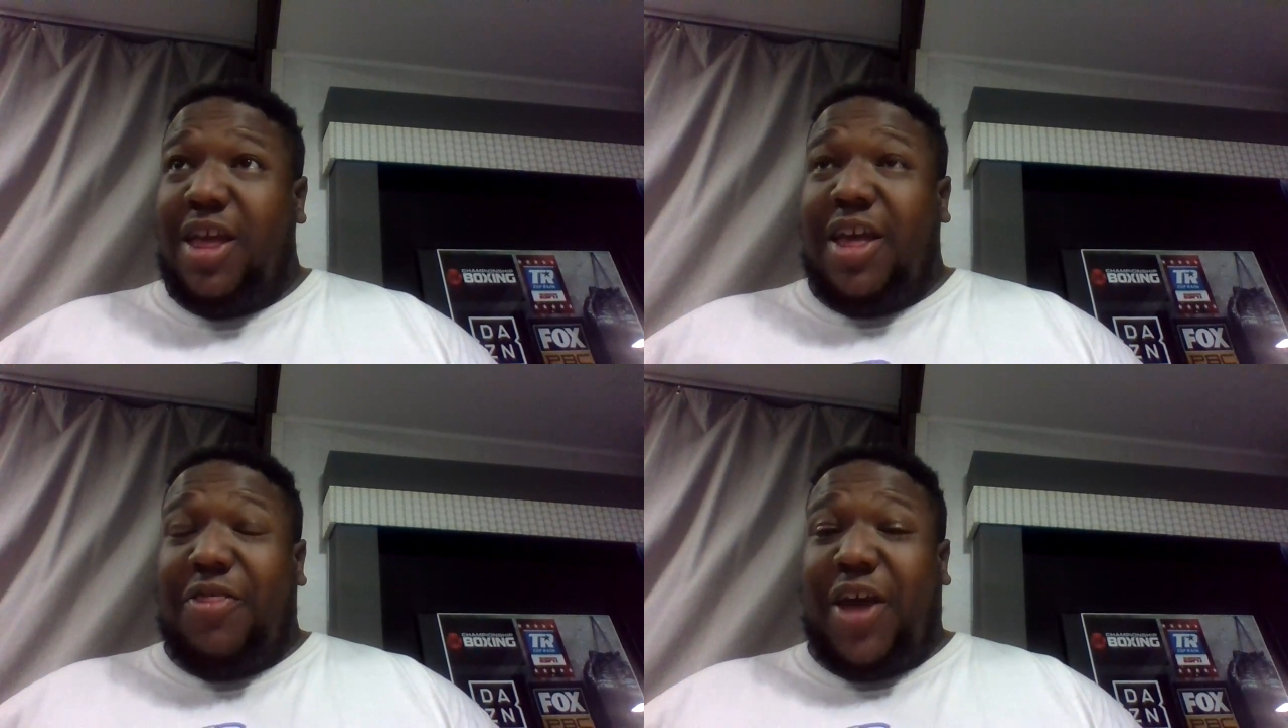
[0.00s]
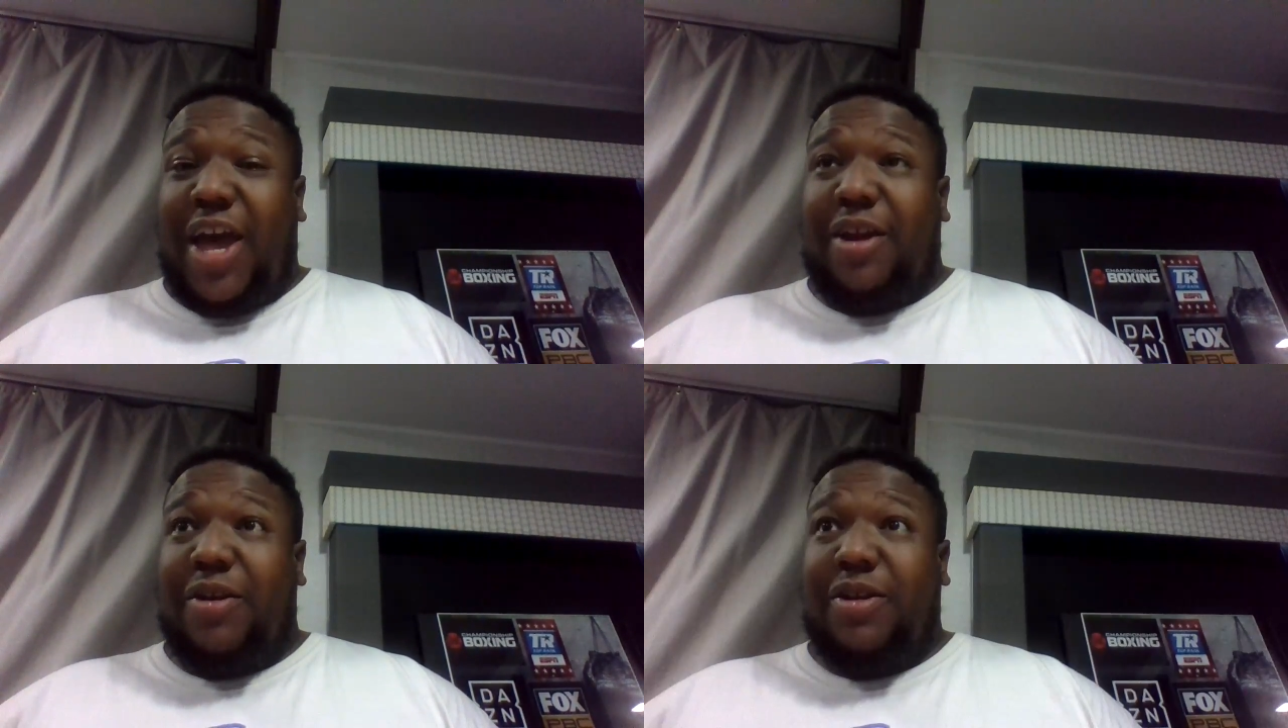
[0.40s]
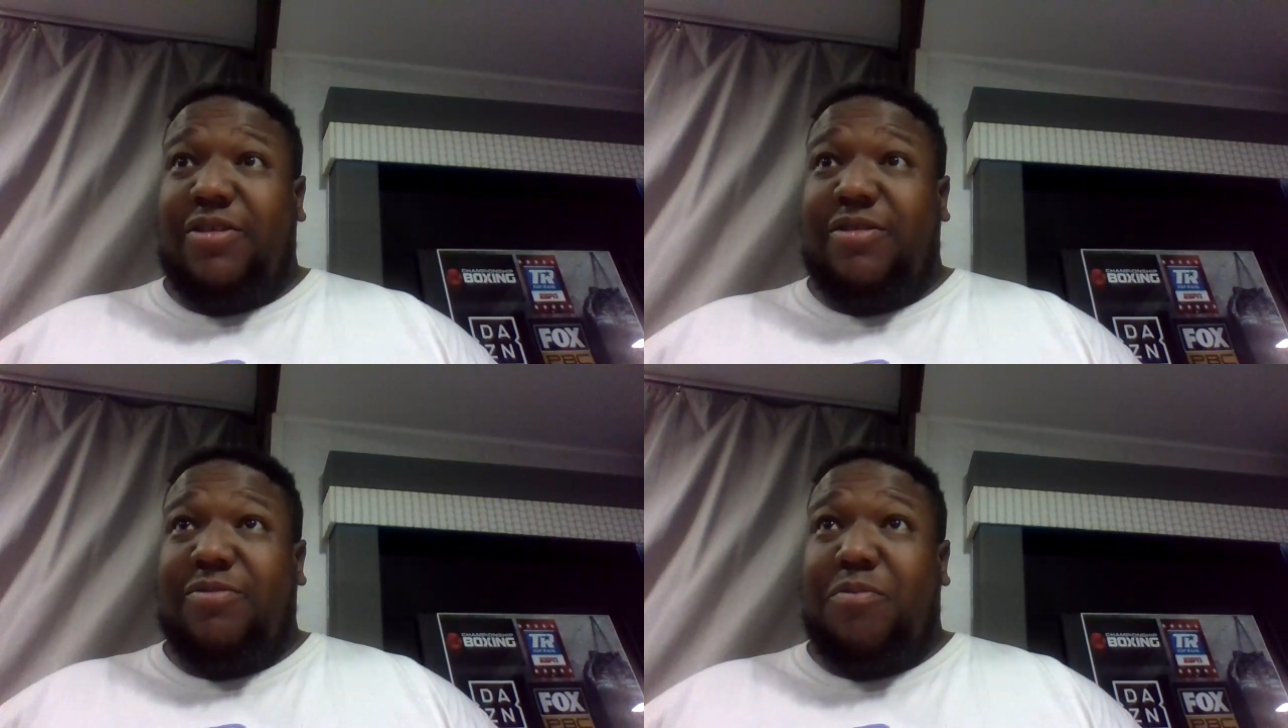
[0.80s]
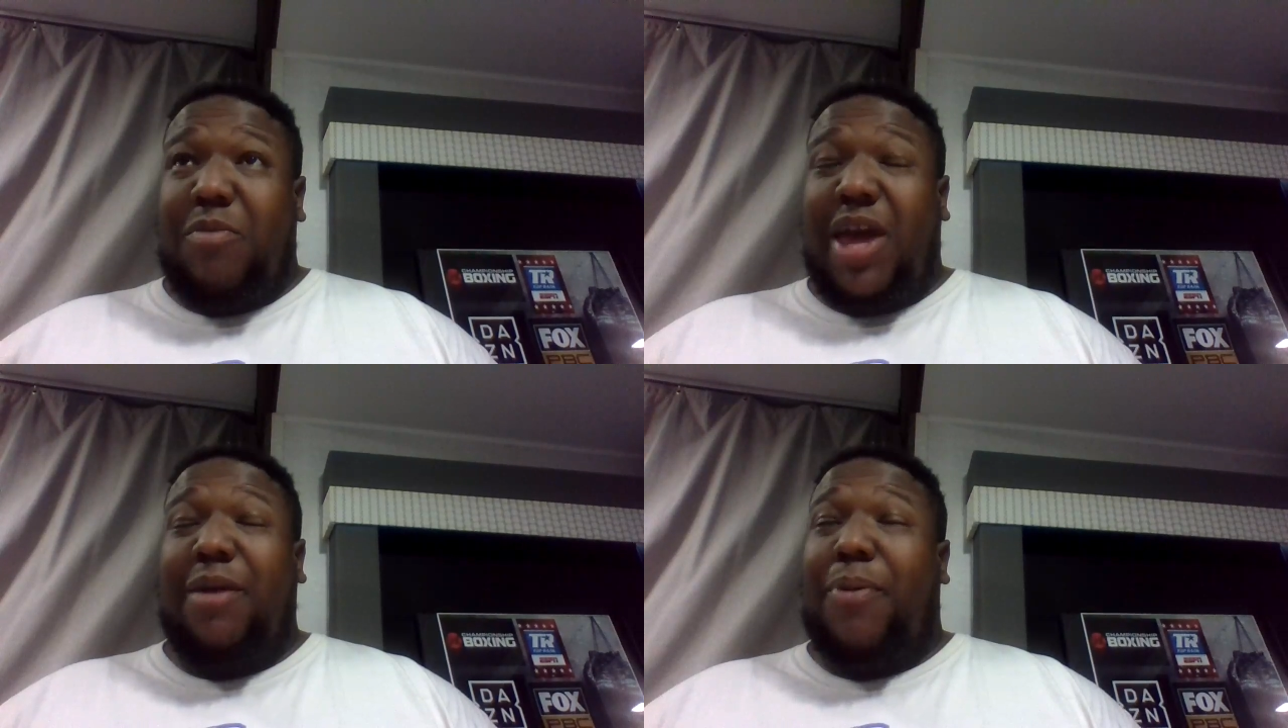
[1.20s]
that
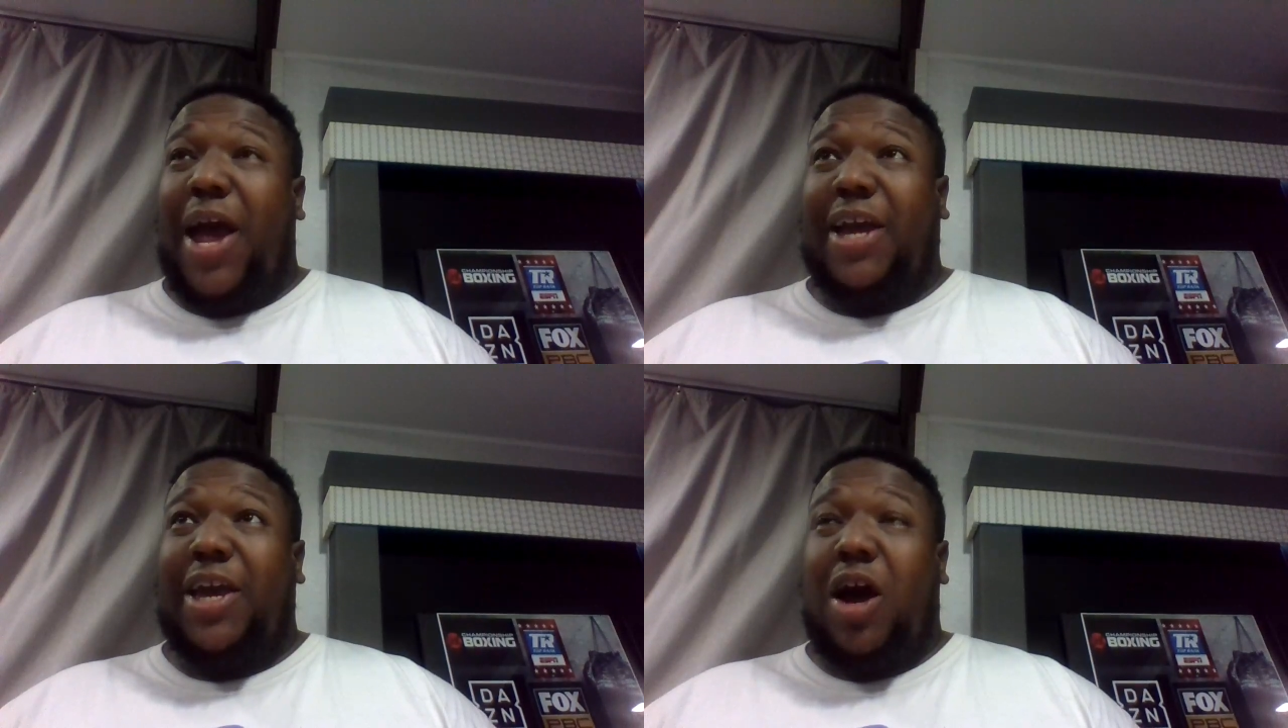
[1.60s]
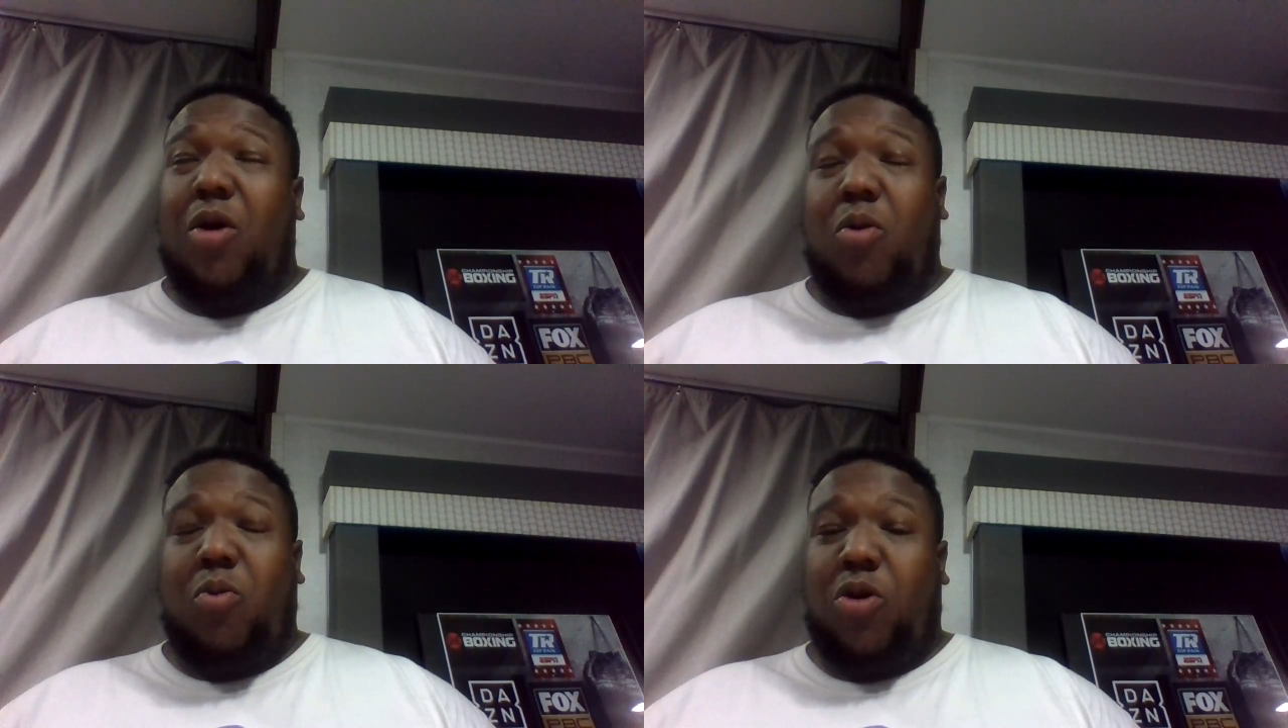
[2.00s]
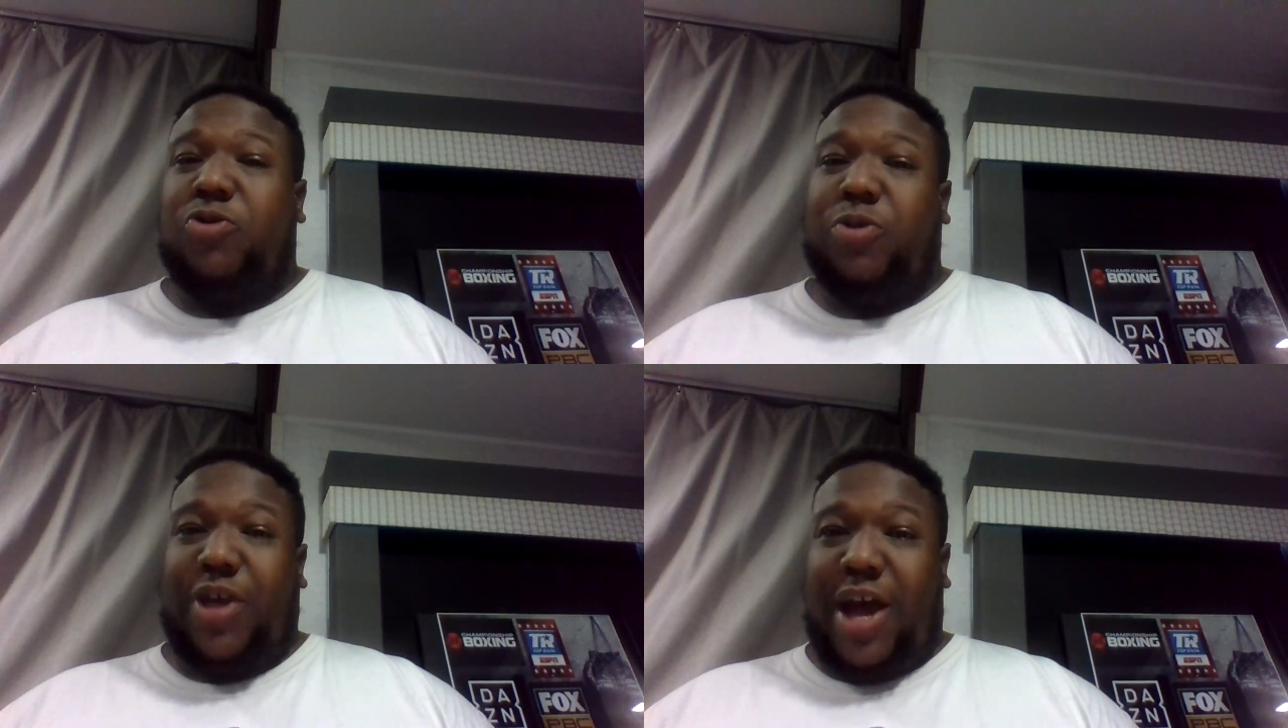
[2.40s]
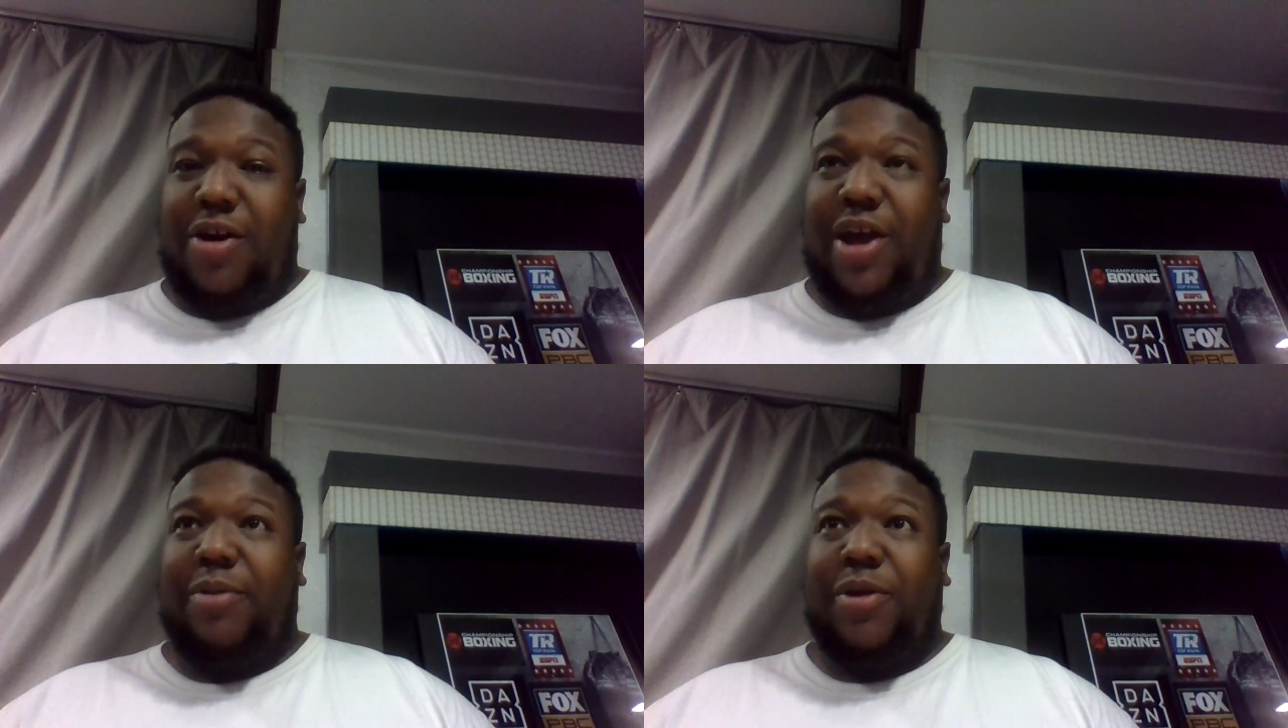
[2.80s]
Manny Pacquiao works with
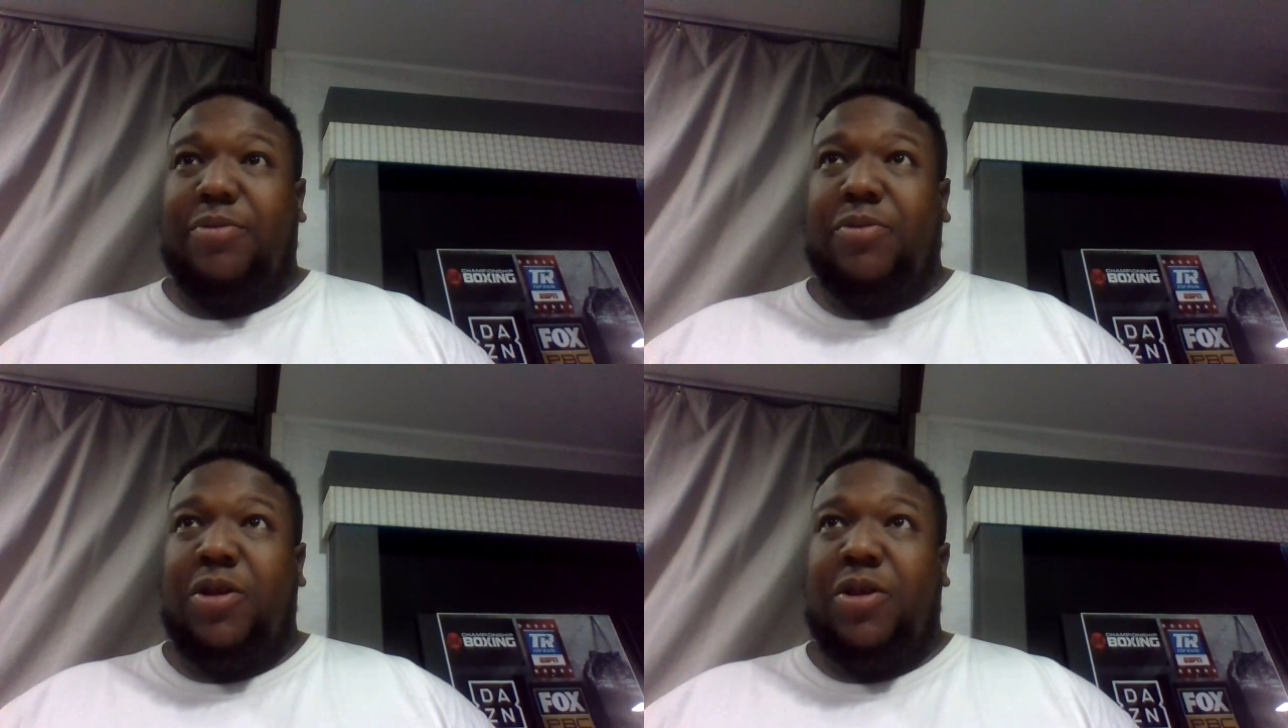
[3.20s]
Al Heyman.